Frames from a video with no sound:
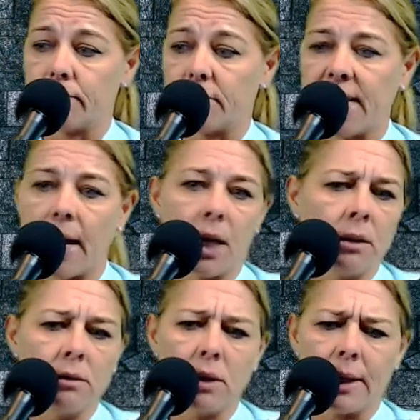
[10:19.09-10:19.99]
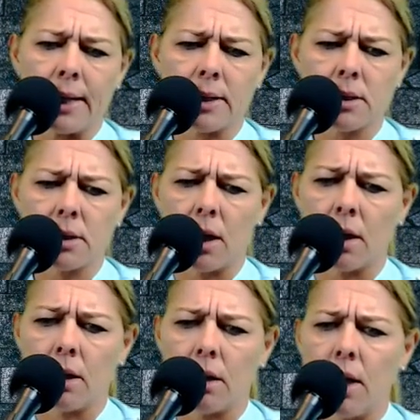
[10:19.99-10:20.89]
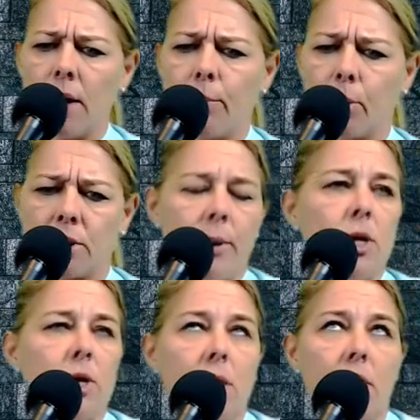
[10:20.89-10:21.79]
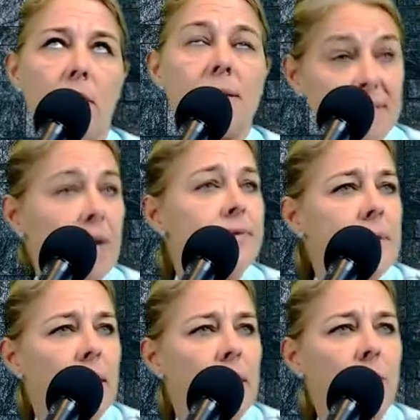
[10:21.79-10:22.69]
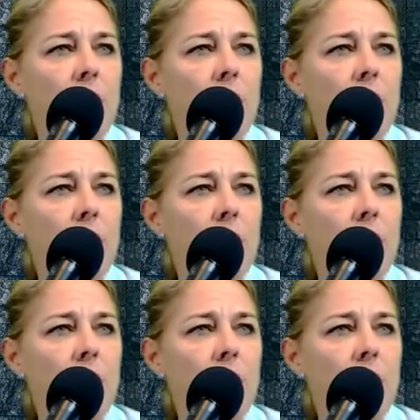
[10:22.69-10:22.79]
setting, I guess, in a safe setting where